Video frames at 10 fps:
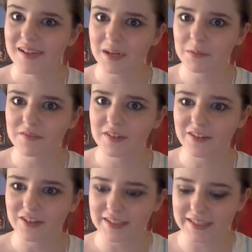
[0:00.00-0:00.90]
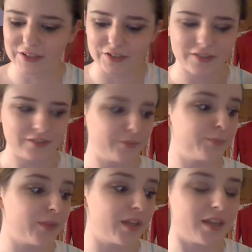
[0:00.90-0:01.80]
can be very hard to get out
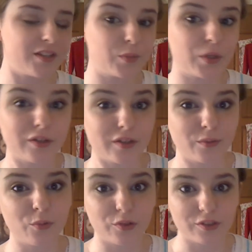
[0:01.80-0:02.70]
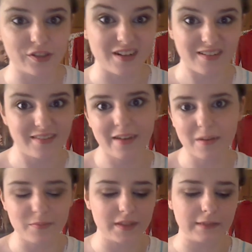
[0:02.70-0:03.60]
unless you put it in the wash there and
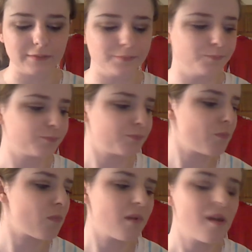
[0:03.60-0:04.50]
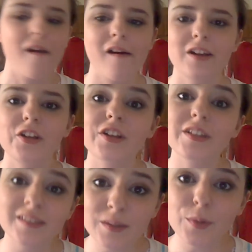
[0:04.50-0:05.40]
then with the button. You
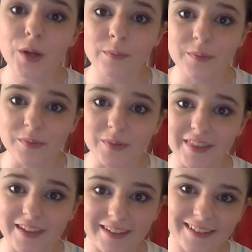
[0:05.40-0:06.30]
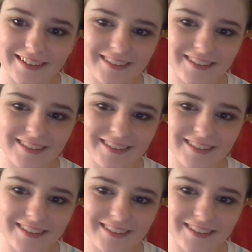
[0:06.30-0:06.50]
can see the problems with that.